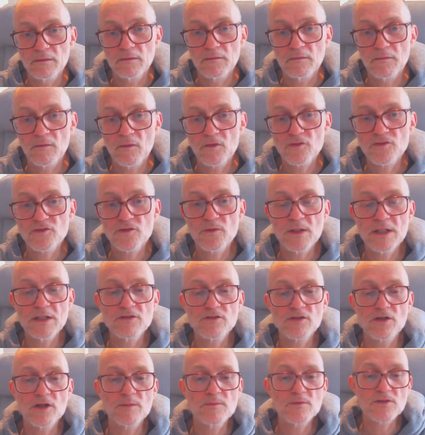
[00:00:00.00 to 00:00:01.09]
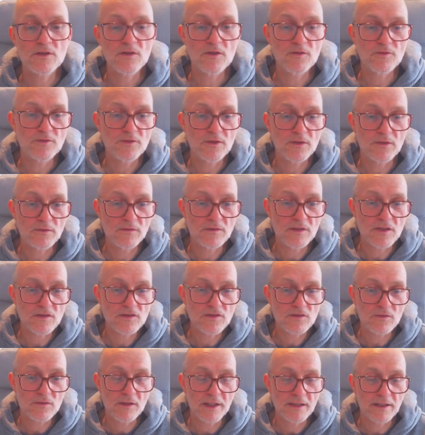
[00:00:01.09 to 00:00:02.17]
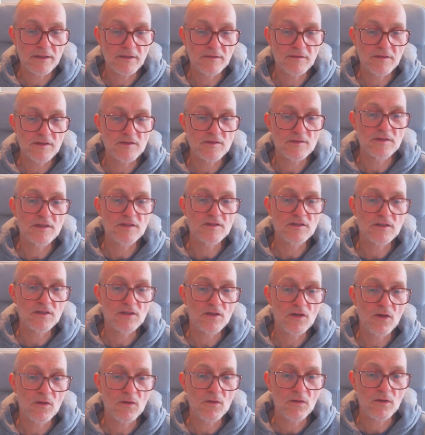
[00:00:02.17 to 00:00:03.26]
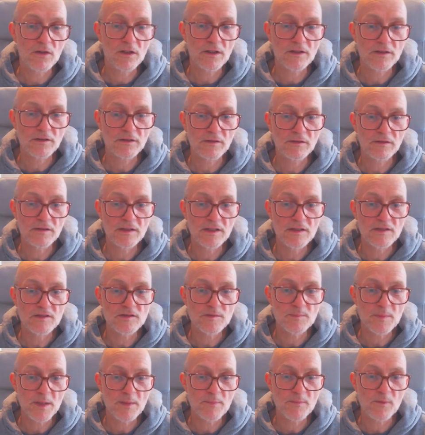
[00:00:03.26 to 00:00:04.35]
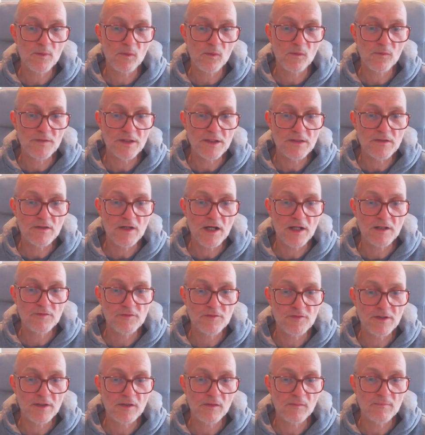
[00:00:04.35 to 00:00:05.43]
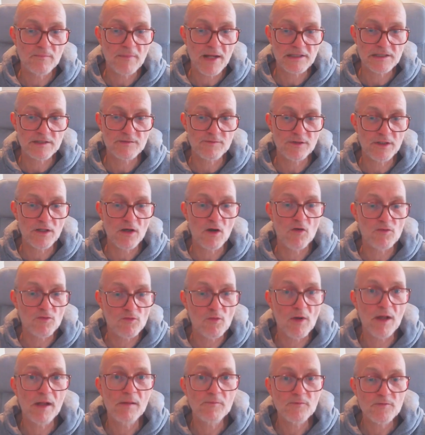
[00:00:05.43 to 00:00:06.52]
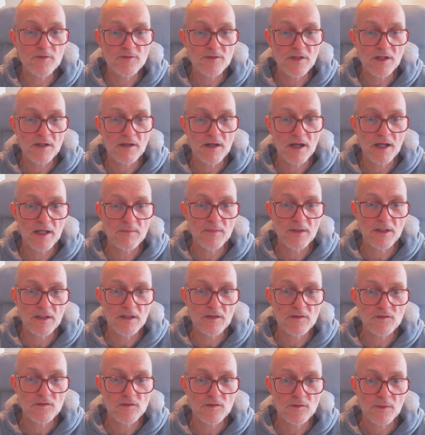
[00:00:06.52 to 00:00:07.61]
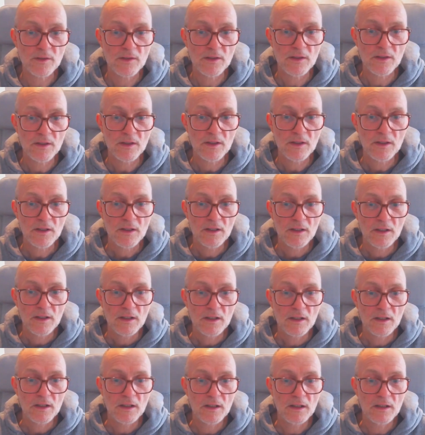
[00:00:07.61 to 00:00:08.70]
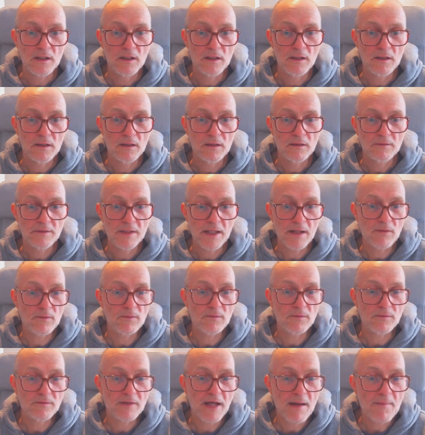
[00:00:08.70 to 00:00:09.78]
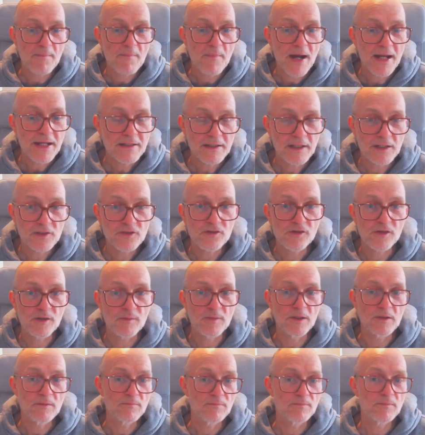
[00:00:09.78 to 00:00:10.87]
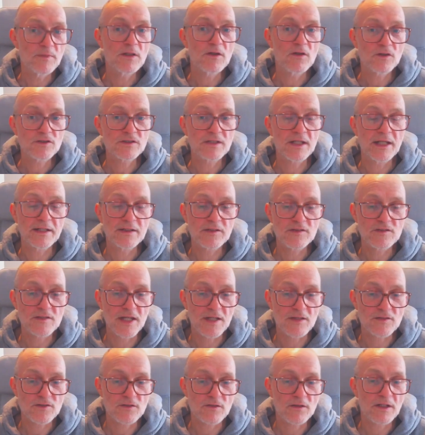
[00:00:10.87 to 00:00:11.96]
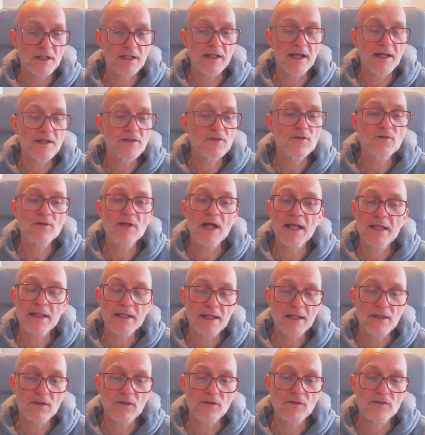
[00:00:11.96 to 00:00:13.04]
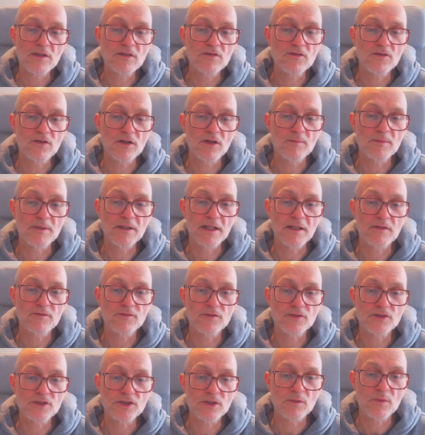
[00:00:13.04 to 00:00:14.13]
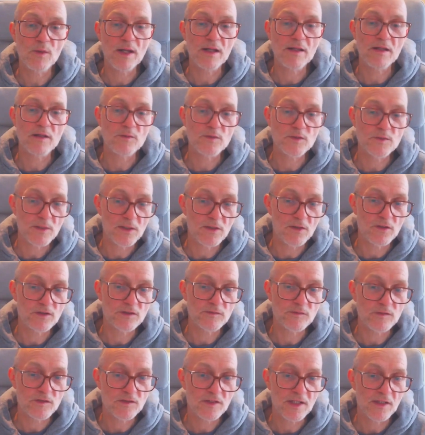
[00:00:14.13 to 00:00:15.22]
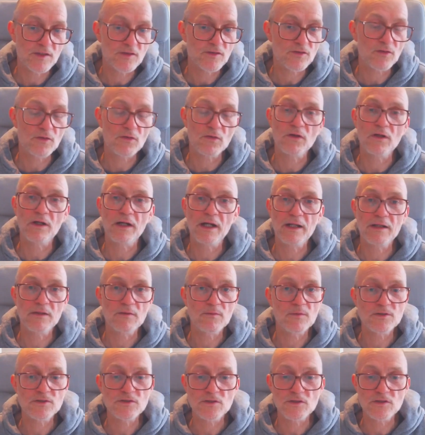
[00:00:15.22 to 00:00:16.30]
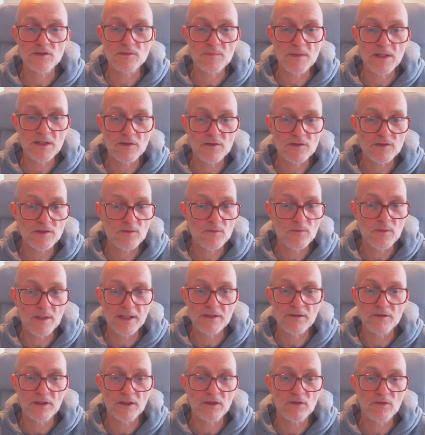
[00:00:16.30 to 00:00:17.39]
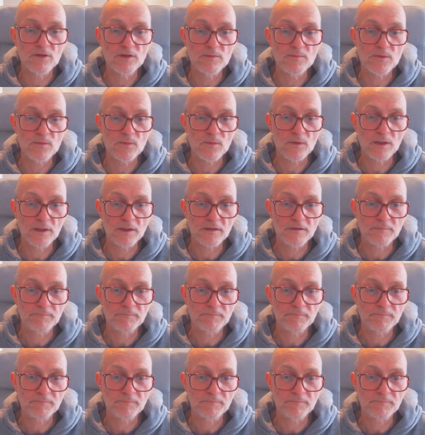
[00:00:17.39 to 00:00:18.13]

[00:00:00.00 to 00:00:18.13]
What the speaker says: Also, in terms of this sort of like this cohort, these people did not feel massively overwhelmed with their diabetes. Now that might actually be because they had a sensor. I cannot determine that for sure whether that was because of the sensor or that it was just because the way the recruitment worked.